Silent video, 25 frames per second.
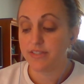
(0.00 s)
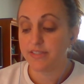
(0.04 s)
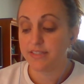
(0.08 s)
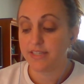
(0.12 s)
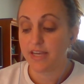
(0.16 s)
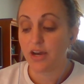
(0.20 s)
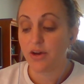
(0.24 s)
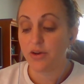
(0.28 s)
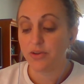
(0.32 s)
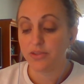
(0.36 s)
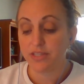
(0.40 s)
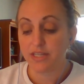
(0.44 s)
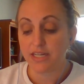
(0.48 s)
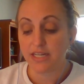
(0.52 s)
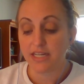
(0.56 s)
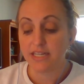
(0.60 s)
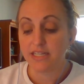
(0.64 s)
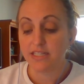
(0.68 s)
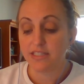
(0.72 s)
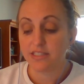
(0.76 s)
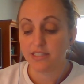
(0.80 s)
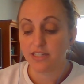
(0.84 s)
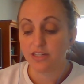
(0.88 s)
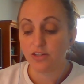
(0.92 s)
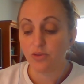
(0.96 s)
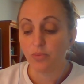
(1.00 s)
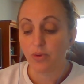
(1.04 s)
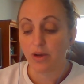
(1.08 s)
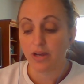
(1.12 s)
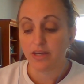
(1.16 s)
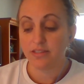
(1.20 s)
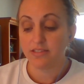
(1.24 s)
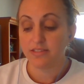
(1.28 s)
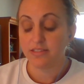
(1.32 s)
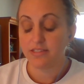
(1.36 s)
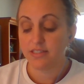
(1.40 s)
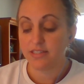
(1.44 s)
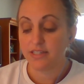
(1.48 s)
south, east, and
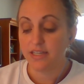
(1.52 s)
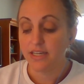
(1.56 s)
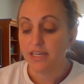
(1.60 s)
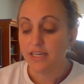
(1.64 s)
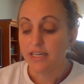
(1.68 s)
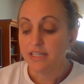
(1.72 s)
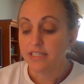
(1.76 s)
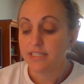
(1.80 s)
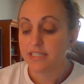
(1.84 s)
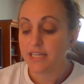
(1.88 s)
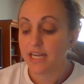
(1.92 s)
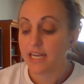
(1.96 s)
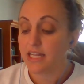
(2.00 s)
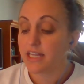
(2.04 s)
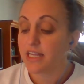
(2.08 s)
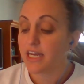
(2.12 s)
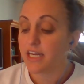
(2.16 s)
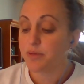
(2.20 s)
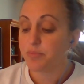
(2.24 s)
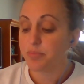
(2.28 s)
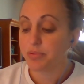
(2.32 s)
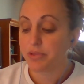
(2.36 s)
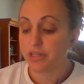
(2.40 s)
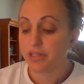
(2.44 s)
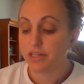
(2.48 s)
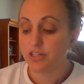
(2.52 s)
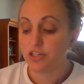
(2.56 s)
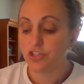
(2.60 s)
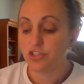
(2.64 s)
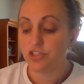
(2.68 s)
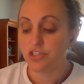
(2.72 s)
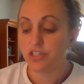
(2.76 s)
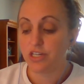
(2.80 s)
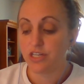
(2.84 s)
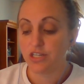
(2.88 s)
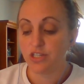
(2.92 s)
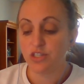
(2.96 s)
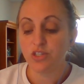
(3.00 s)
west. Daylight
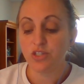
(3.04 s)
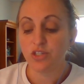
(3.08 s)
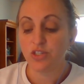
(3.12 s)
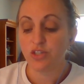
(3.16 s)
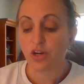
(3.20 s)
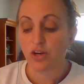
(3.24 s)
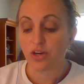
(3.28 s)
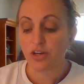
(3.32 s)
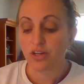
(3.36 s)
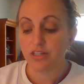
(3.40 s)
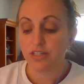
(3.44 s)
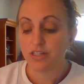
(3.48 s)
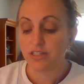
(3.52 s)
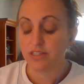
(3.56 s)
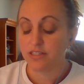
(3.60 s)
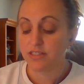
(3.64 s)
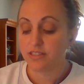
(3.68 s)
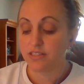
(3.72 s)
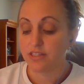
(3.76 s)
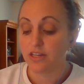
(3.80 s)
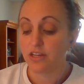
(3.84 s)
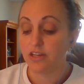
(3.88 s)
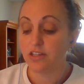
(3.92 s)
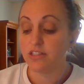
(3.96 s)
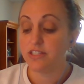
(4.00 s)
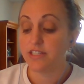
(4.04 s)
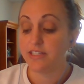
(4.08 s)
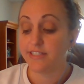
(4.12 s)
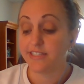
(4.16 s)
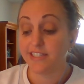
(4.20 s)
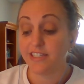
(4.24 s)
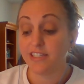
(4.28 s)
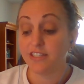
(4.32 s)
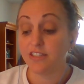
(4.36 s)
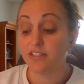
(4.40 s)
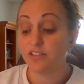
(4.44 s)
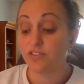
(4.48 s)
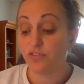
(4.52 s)
plunged into darkness.
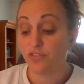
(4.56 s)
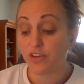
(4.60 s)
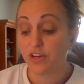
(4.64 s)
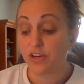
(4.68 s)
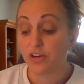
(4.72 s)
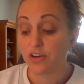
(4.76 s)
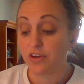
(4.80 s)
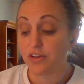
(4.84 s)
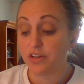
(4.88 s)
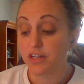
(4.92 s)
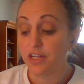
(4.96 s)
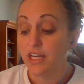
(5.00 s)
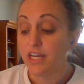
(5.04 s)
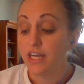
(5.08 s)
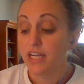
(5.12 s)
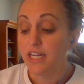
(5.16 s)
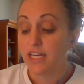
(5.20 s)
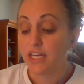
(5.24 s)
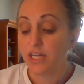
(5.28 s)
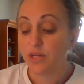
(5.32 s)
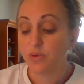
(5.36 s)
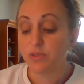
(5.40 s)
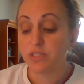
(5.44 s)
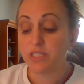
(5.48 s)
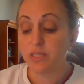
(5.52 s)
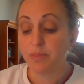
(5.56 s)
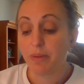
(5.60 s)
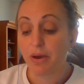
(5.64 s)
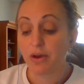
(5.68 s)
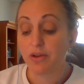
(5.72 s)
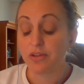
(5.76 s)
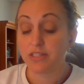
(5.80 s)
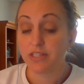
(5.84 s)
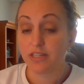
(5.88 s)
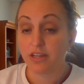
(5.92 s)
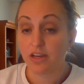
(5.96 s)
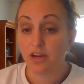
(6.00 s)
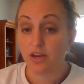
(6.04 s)
Odysseus feared he was
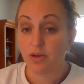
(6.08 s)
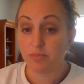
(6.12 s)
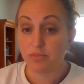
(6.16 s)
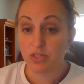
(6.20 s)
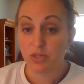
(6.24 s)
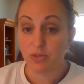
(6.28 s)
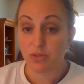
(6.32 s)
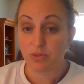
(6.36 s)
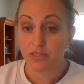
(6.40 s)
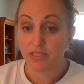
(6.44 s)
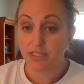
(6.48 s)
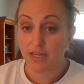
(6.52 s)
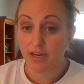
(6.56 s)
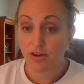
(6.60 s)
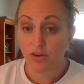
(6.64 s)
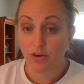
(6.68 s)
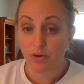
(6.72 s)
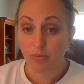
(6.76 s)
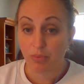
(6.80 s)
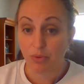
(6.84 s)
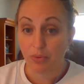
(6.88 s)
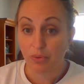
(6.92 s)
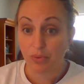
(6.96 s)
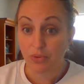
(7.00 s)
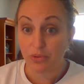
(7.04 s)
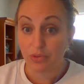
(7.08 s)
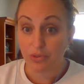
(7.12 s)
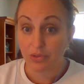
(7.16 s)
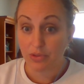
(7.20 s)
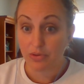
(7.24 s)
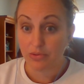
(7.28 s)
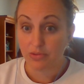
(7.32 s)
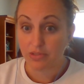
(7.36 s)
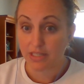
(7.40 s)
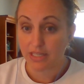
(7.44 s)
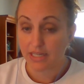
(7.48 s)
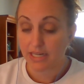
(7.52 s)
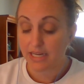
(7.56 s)
about to come to a terrible,
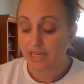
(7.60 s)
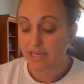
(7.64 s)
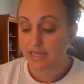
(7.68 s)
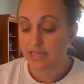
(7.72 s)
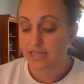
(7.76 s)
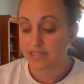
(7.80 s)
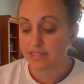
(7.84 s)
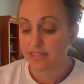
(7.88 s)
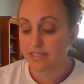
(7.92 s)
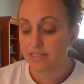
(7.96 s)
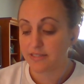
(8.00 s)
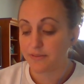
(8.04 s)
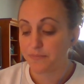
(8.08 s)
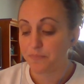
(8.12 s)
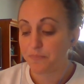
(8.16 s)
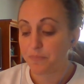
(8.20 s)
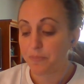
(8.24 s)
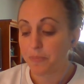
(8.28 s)
lonely end.